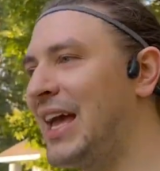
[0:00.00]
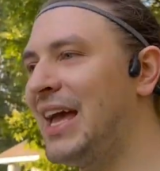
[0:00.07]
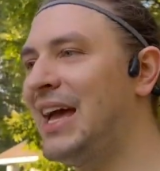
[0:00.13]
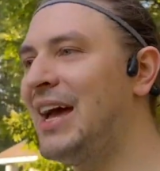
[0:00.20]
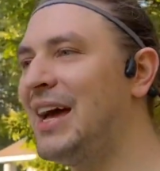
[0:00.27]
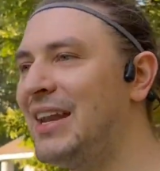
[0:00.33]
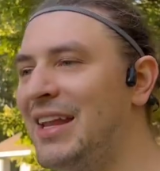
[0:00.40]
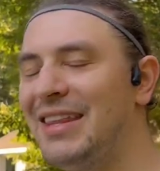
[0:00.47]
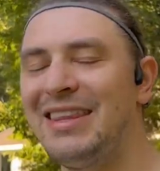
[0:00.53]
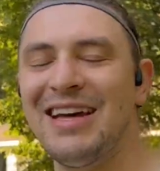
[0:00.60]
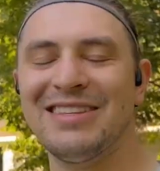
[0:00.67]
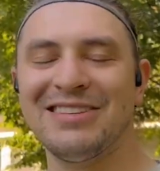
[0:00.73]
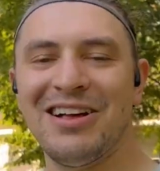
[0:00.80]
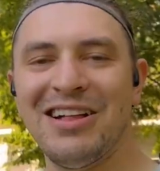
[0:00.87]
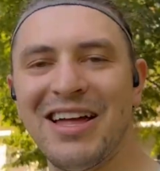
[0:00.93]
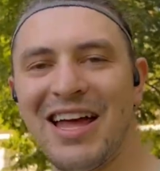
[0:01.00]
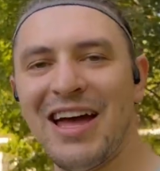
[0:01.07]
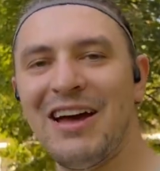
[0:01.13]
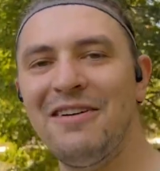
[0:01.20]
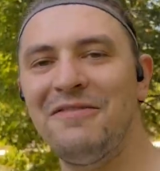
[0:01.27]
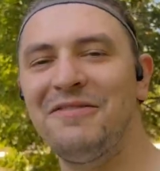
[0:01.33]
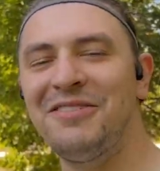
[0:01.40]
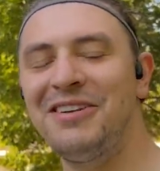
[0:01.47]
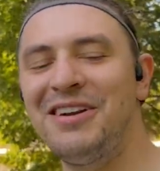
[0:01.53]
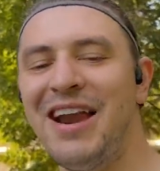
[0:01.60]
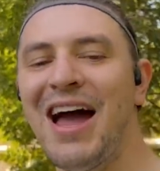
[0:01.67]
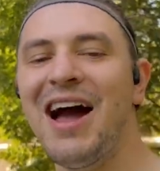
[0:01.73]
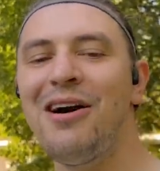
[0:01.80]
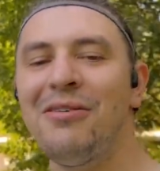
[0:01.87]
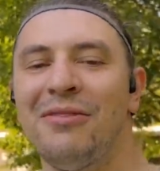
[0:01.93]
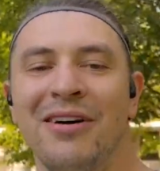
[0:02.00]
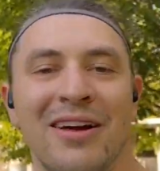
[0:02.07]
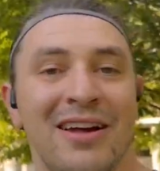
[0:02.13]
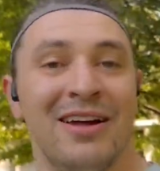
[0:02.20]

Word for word: And that's all I have for now.